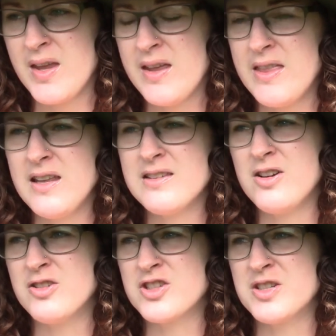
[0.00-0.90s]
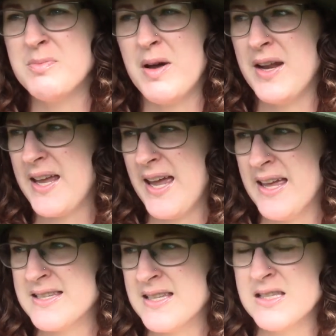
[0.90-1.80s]
I think it's called Shamanic
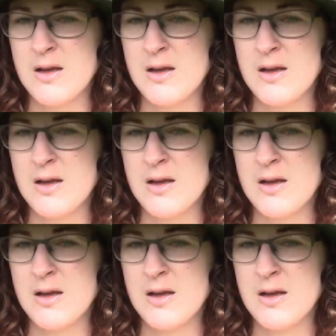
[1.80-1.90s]
Essence.